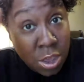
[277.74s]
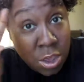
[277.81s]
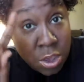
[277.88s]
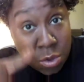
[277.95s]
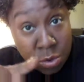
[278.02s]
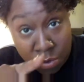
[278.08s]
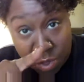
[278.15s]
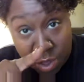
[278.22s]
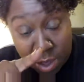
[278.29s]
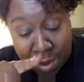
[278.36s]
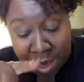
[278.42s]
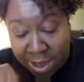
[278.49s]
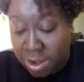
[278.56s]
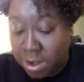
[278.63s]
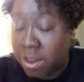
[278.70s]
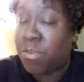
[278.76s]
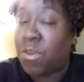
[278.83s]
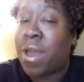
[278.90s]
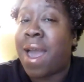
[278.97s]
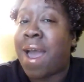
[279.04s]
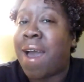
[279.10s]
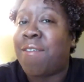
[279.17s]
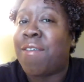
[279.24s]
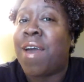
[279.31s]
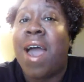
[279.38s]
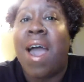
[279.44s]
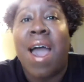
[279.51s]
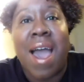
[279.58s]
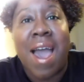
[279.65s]
you think about it if you have,
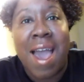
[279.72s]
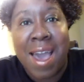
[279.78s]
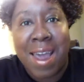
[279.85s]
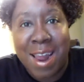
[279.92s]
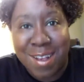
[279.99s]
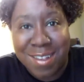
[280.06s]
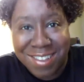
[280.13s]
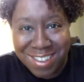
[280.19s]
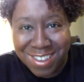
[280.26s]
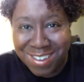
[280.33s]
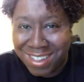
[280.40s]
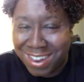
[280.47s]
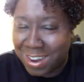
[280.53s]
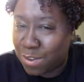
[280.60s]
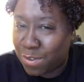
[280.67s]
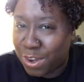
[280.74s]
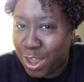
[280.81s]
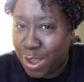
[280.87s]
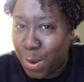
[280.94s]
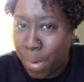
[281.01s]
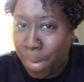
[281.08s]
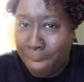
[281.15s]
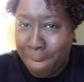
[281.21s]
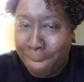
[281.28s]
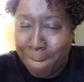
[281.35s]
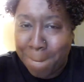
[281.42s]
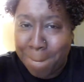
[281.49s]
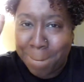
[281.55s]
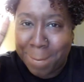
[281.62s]
and I'll see you in the next video.
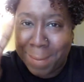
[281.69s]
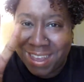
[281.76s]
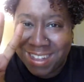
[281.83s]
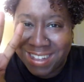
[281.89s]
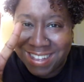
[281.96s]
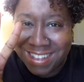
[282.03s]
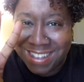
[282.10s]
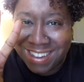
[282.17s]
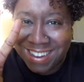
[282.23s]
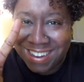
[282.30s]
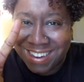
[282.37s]
Peace.